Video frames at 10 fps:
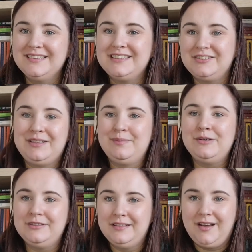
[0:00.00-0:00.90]
So they
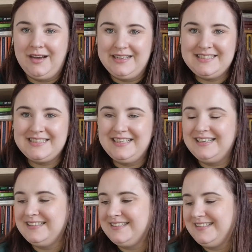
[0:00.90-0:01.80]
both lied,
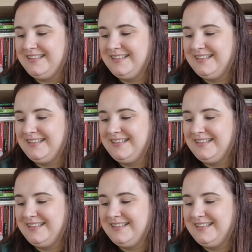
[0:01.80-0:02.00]
and